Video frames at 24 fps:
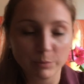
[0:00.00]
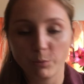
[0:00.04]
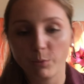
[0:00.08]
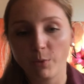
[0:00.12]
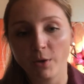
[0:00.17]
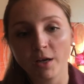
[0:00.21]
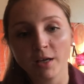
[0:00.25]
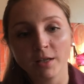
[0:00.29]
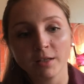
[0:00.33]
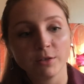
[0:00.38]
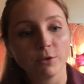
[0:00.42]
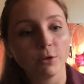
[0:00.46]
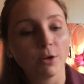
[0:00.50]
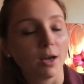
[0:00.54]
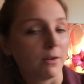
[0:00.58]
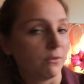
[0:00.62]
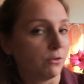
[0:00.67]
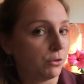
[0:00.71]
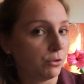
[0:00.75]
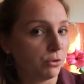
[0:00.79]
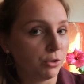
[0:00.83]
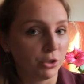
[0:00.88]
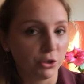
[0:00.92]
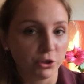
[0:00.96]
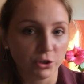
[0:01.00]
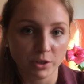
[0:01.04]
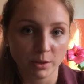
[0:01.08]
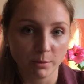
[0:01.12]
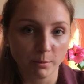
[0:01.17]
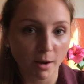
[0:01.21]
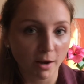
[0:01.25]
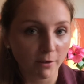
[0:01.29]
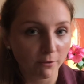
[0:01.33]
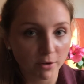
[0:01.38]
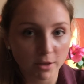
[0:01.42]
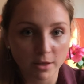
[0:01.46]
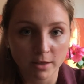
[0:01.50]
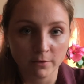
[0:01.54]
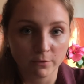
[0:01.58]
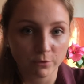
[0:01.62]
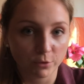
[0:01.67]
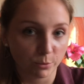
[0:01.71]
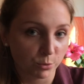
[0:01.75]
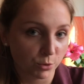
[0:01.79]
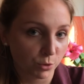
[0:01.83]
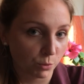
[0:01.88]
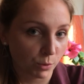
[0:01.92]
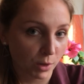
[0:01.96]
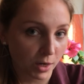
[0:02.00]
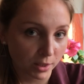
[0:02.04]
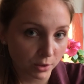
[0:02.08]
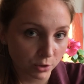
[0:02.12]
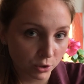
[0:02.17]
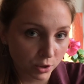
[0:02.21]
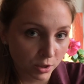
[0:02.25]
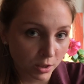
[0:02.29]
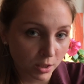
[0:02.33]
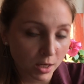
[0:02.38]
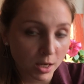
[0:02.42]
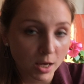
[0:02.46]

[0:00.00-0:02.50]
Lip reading: but you have to teach them everything from scratch.